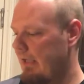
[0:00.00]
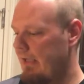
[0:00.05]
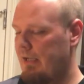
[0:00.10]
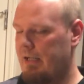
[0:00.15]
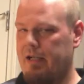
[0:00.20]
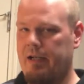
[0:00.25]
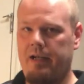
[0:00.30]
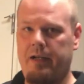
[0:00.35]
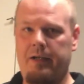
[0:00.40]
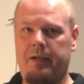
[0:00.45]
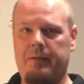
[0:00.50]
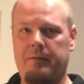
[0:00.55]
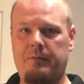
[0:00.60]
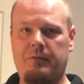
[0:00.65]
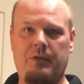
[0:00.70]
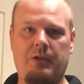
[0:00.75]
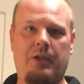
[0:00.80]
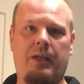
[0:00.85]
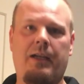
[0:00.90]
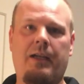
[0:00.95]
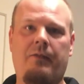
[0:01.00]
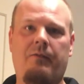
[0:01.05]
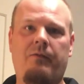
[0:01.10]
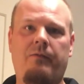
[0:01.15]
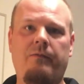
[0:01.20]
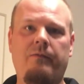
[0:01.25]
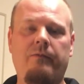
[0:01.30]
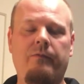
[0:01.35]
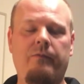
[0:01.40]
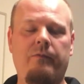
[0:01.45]
You know, I had
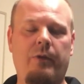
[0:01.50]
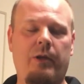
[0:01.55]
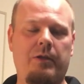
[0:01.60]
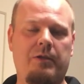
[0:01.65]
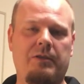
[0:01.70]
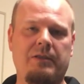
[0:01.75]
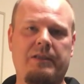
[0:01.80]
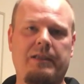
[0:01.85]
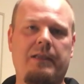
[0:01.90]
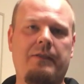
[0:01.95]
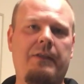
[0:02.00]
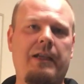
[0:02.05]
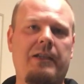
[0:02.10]
vertical sleeve